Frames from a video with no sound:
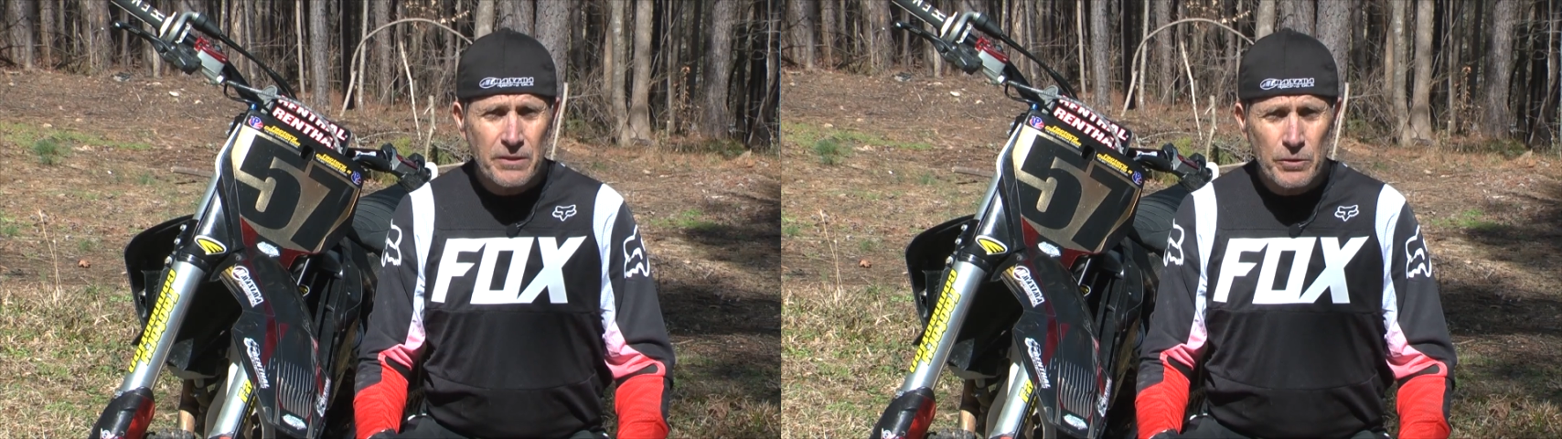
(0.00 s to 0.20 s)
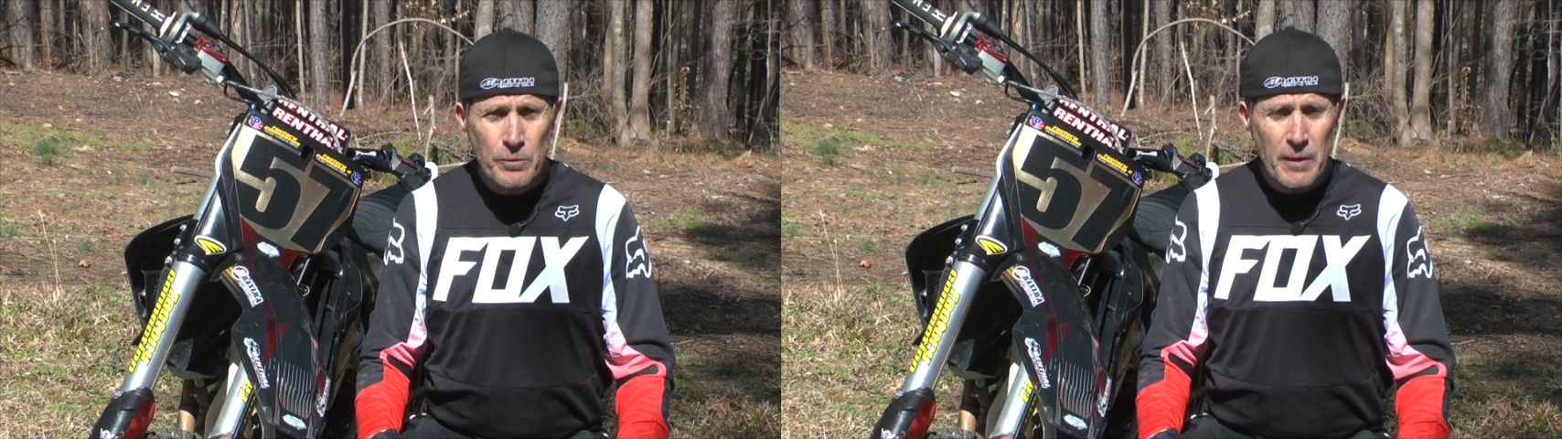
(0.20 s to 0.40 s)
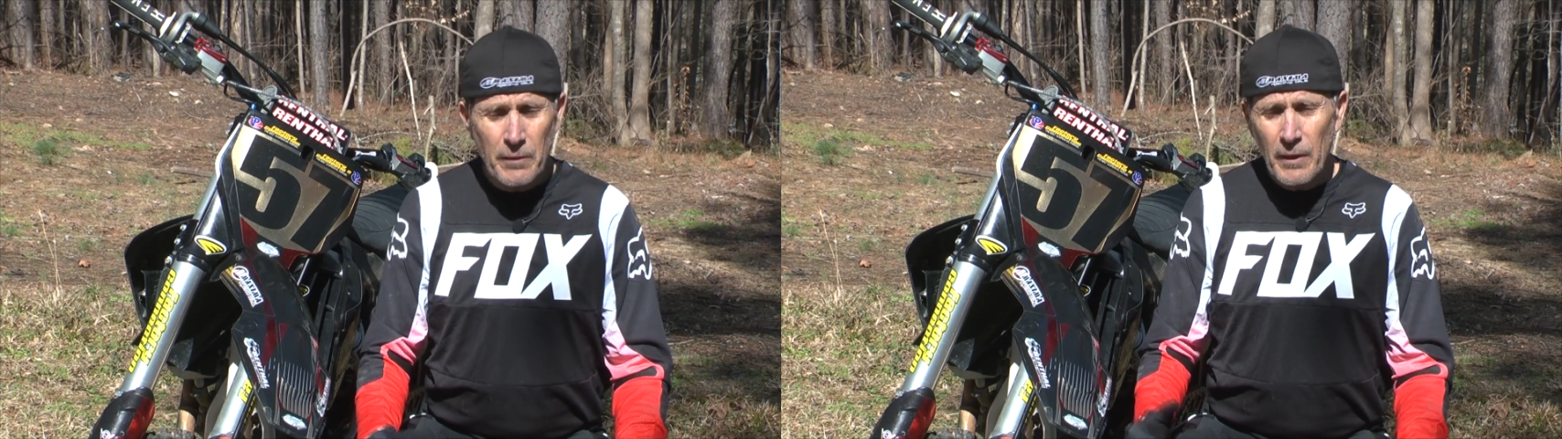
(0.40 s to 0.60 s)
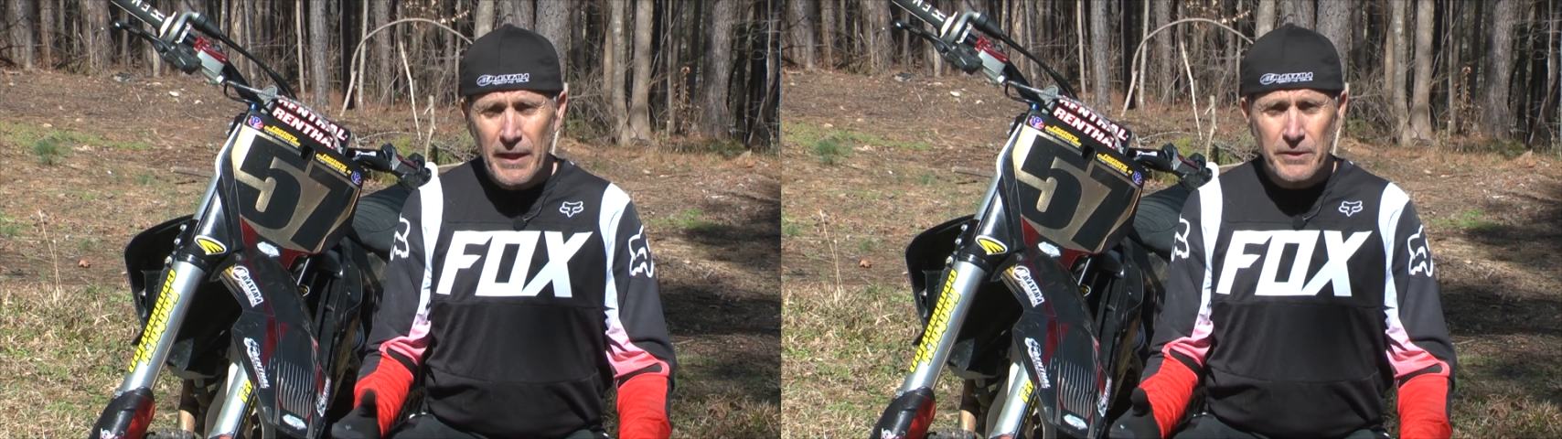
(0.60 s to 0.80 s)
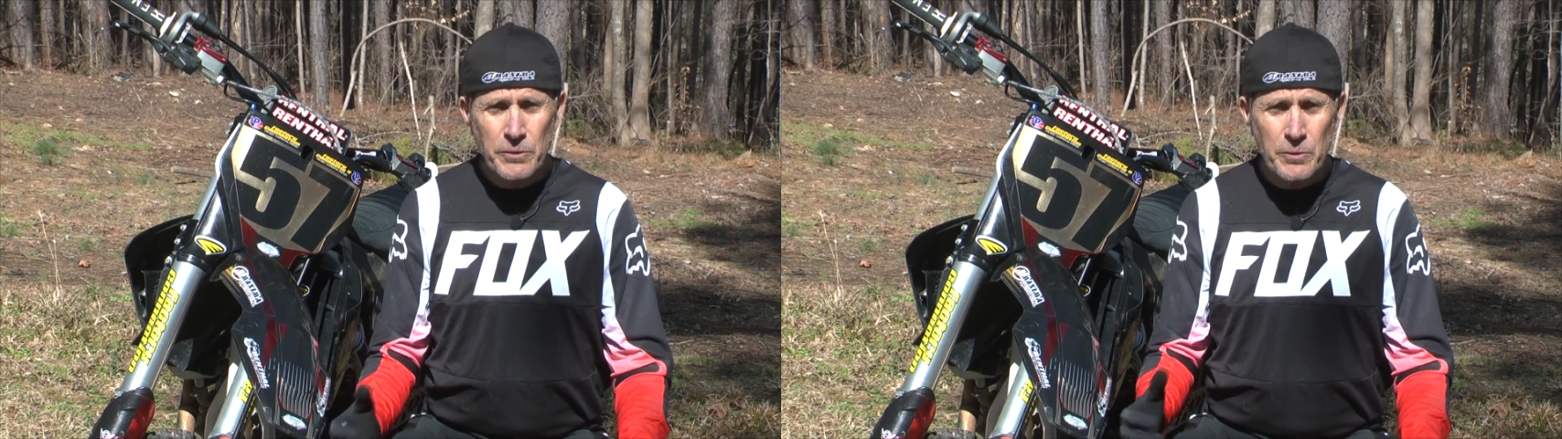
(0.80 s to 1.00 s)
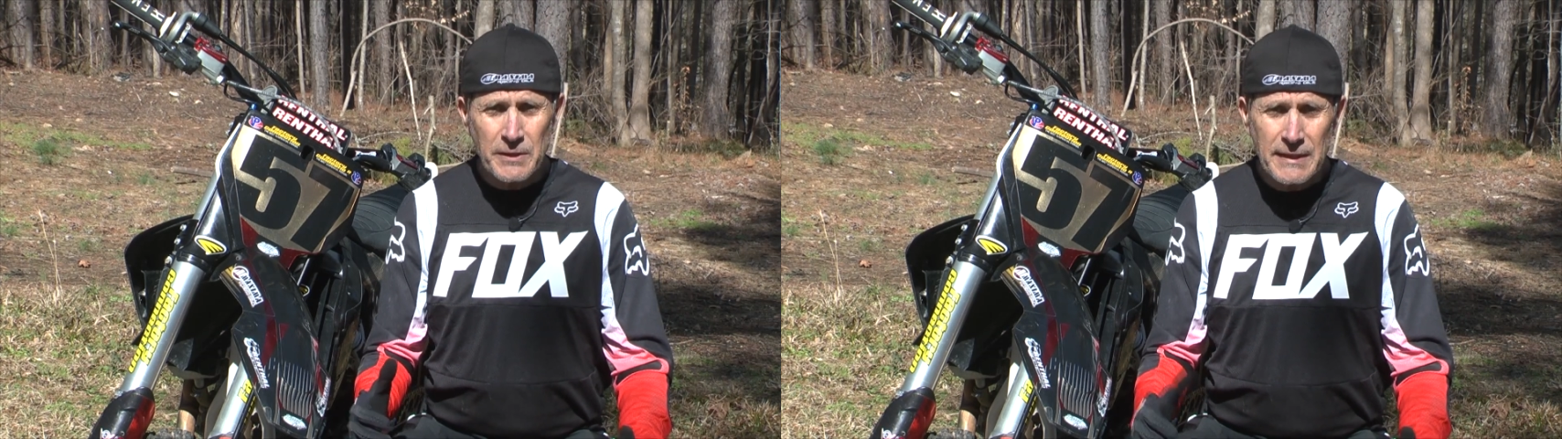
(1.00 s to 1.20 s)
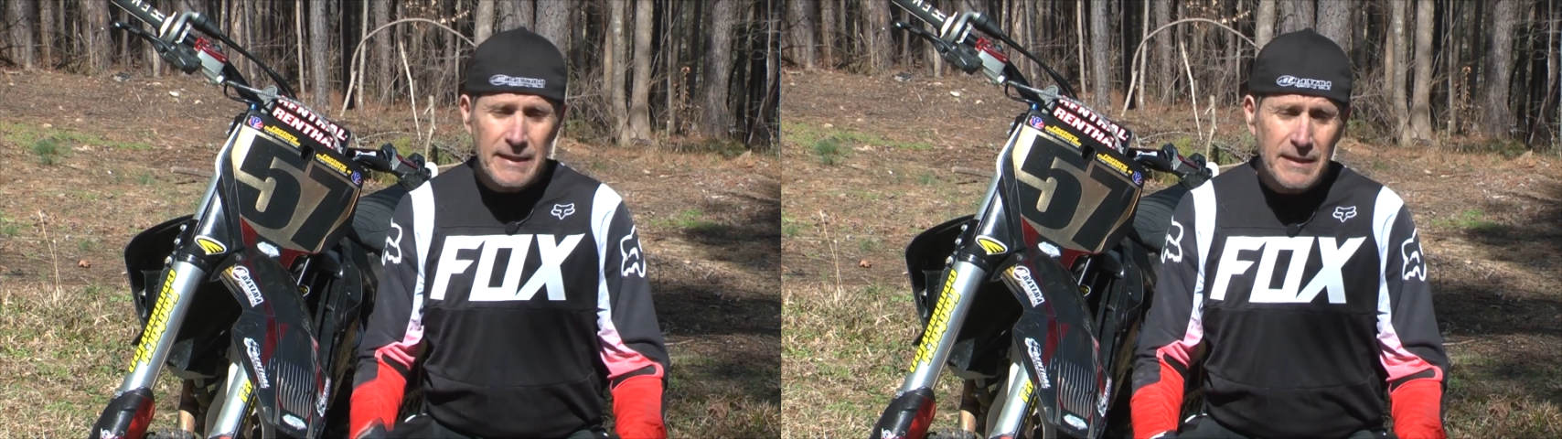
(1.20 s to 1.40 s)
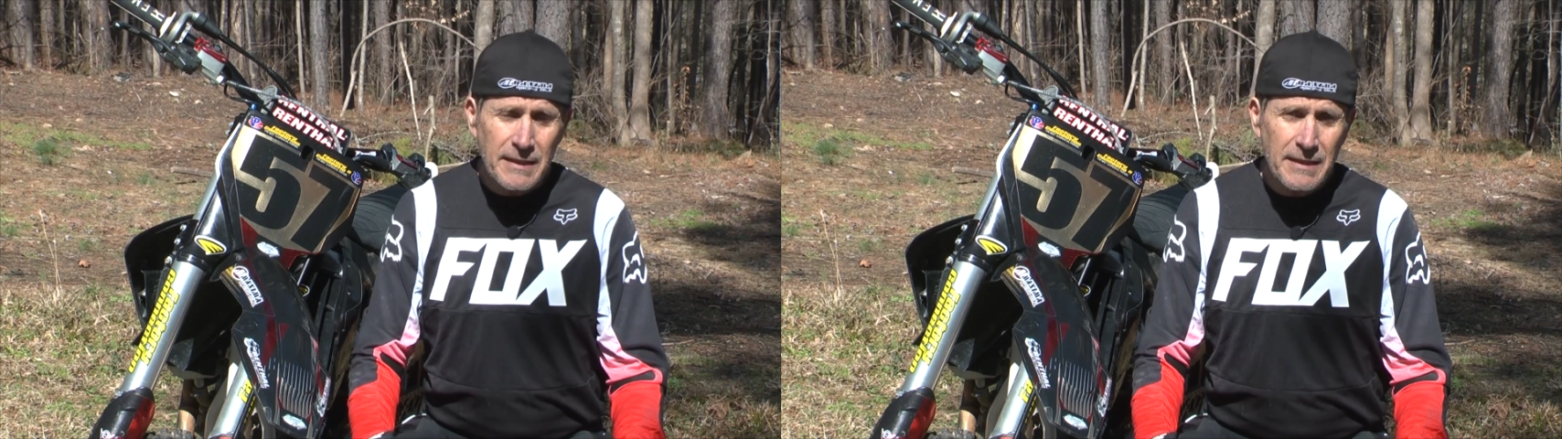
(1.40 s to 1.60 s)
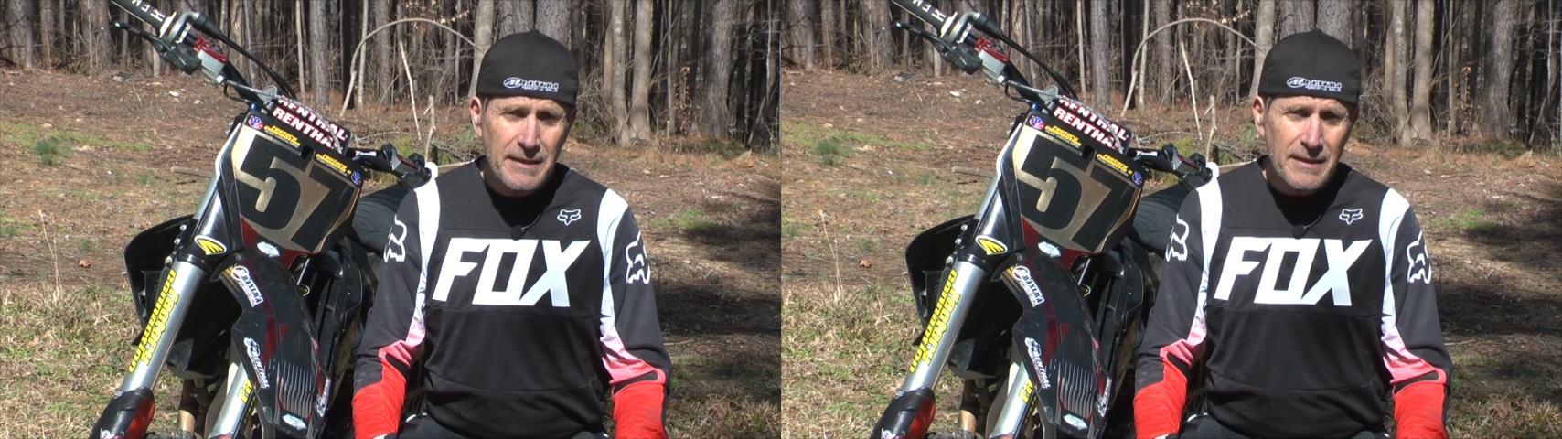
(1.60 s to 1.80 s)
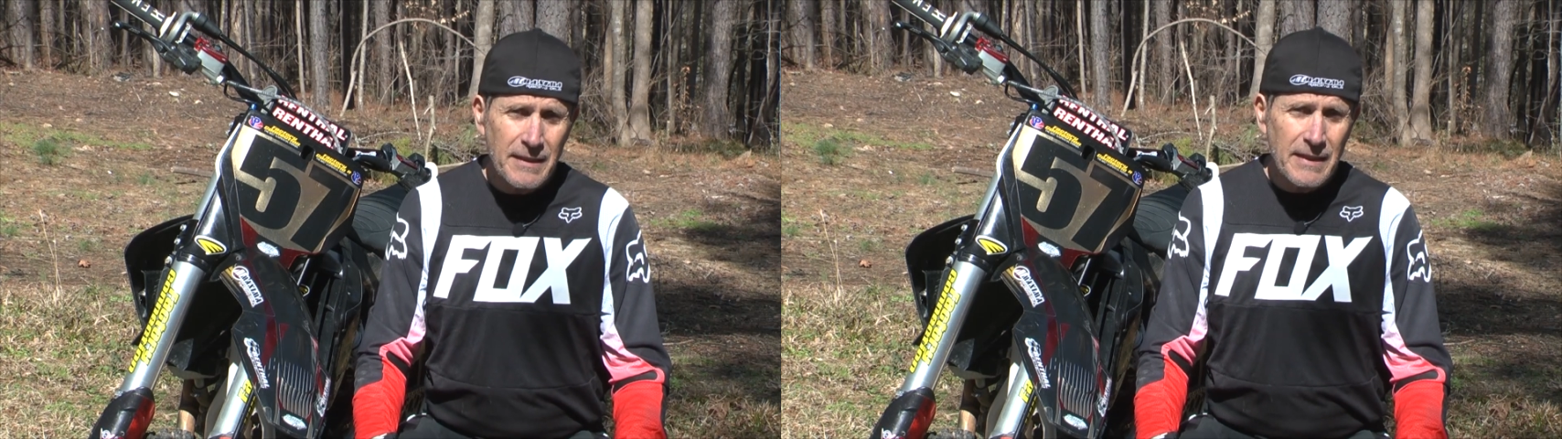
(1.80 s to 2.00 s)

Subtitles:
to my rider's critiquing,